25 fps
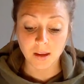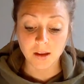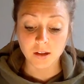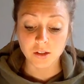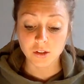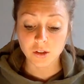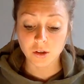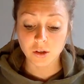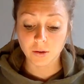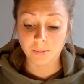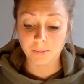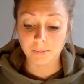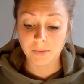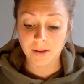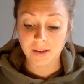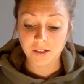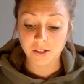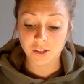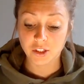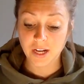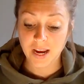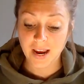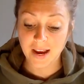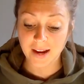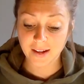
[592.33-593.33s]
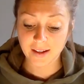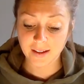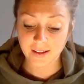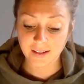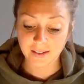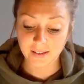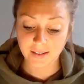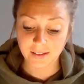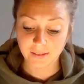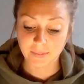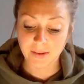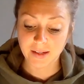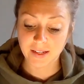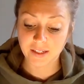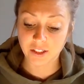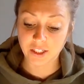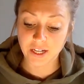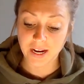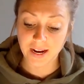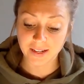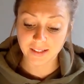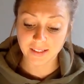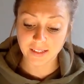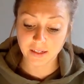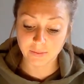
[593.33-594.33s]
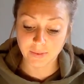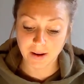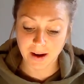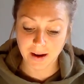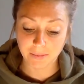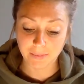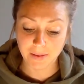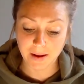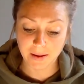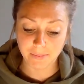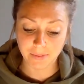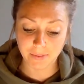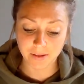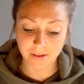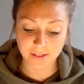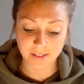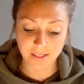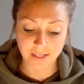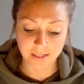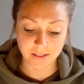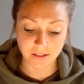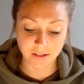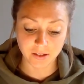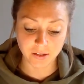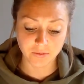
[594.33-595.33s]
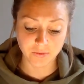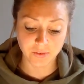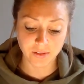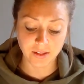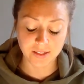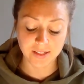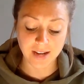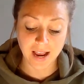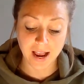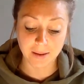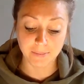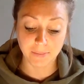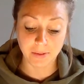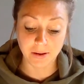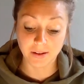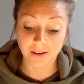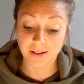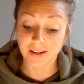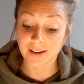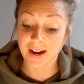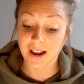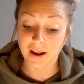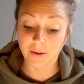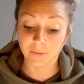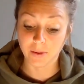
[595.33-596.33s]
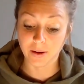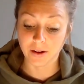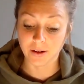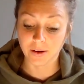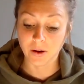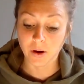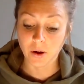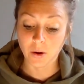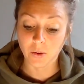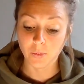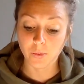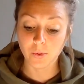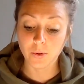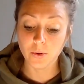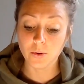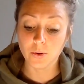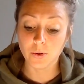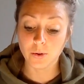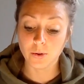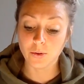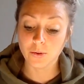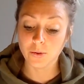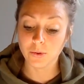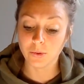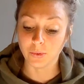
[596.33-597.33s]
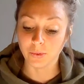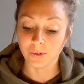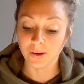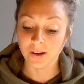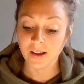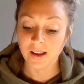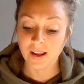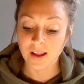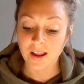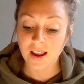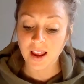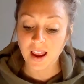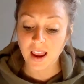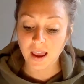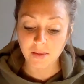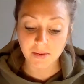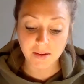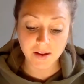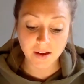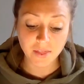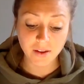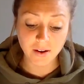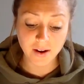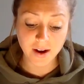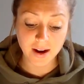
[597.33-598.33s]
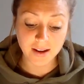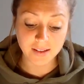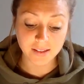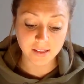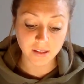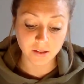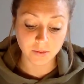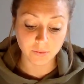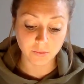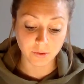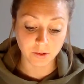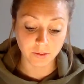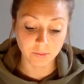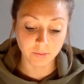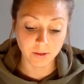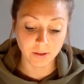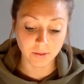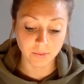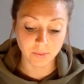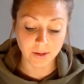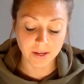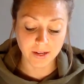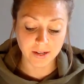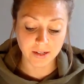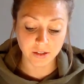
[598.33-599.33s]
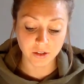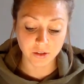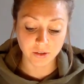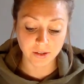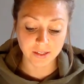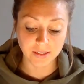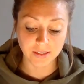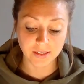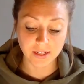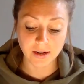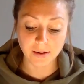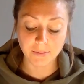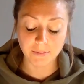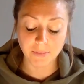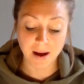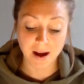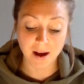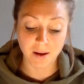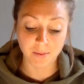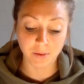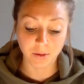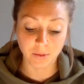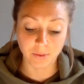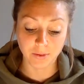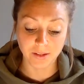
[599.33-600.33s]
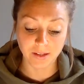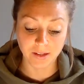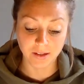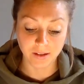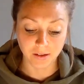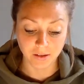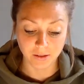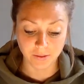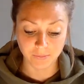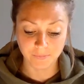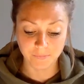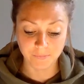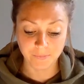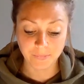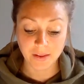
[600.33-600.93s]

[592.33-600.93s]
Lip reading: So me and Jack did rock, paper, scissors for the top bunk and I won. Woohoo! and the other guys in the room were Reed and Tristan and Pablo and Nino.